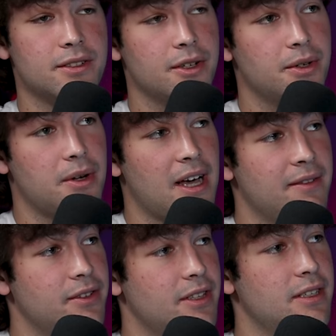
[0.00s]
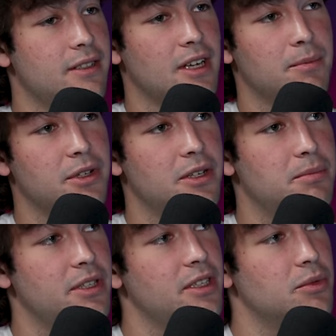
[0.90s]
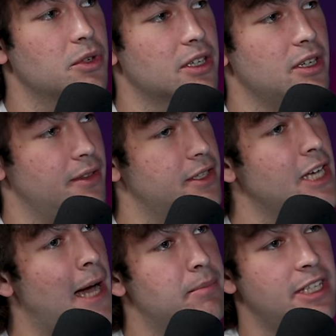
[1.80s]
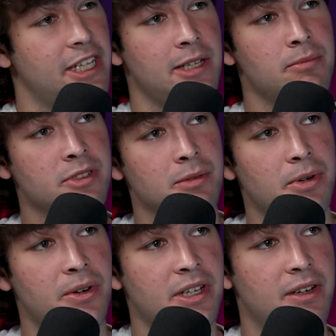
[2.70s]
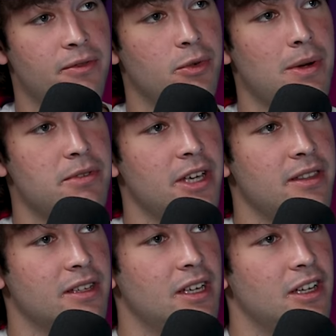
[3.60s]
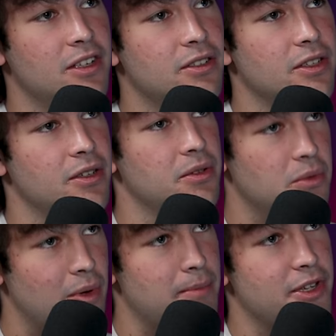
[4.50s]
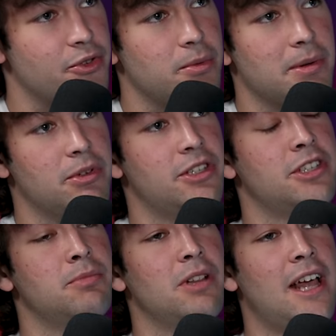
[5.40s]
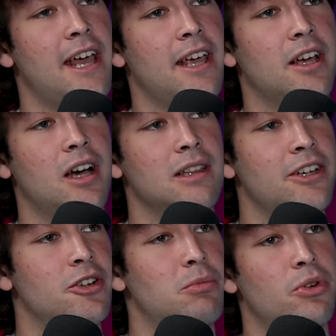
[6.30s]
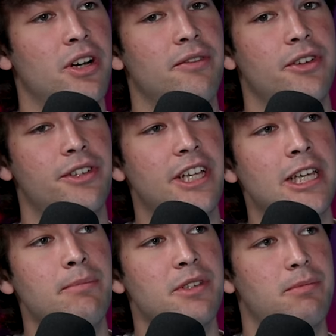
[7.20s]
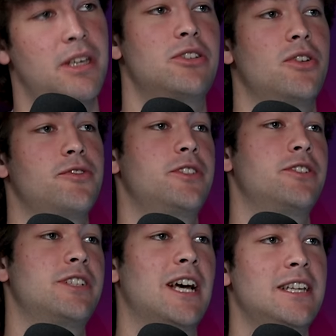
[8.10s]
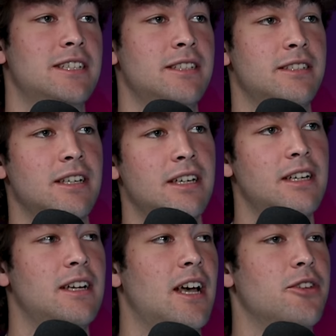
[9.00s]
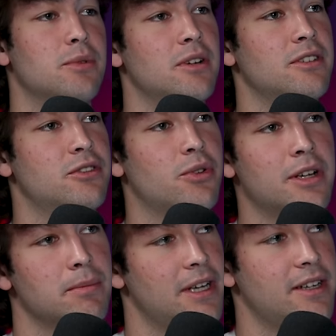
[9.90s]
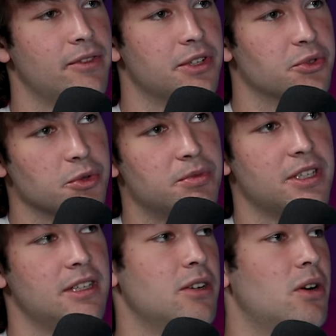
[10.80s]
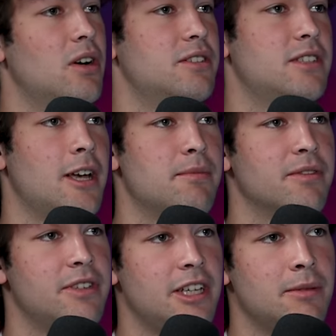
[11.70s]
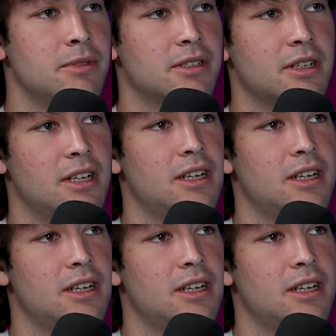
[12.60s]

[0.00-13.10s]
So after this, I'm going to be working on the top teams component for websites. So websites will be able to display a leaderboard of their teams based off of their sizes, as well as sorting by different groups and types of teams.